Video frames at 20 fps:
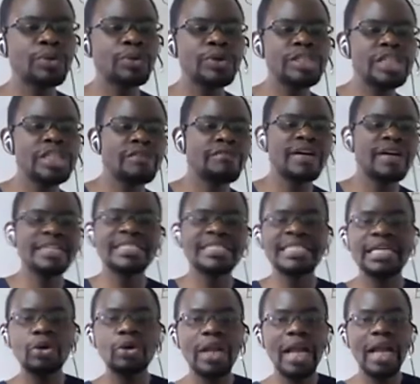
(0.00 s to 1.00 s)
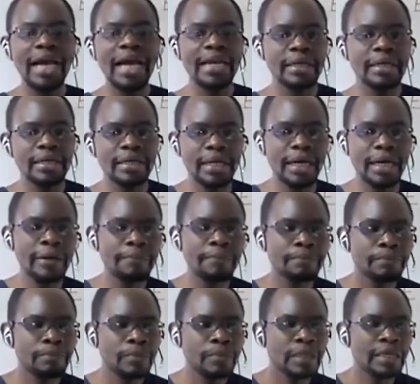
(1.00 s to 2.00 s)
whichever cell line.
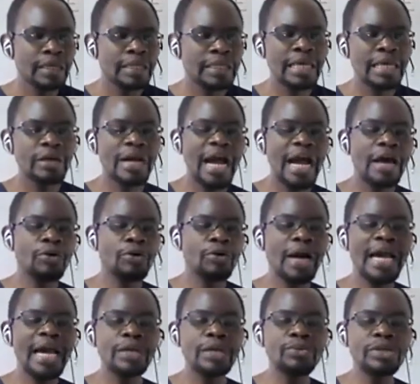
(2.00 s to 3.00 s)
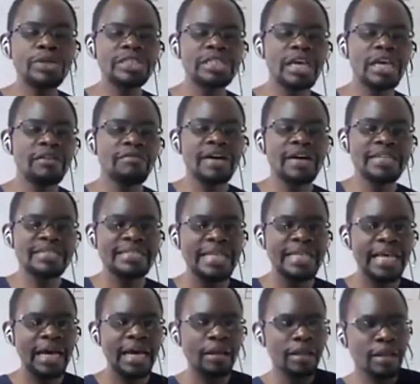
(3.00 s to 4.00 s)
They can occur in whichever
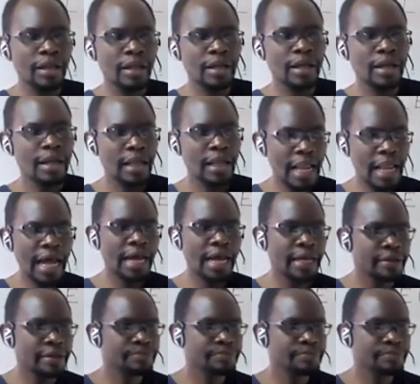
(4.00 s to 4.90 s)
cell line.